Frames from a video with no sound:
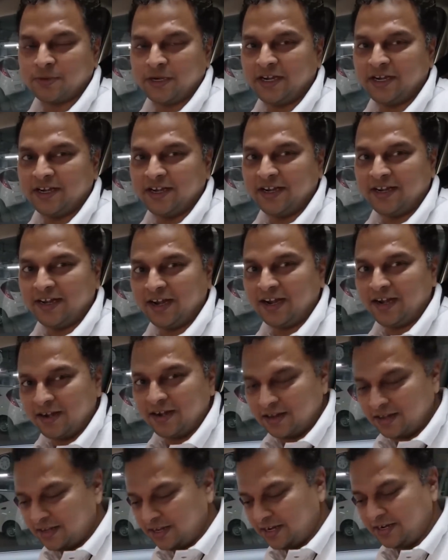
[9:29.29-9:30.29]
detailed
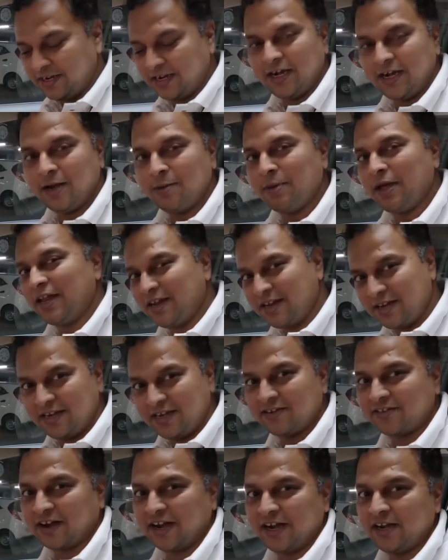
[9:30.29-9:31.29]
in a detailed manner, he
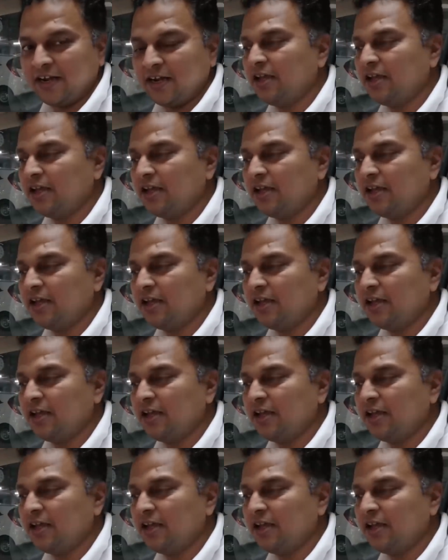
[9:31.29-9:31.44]
tried it,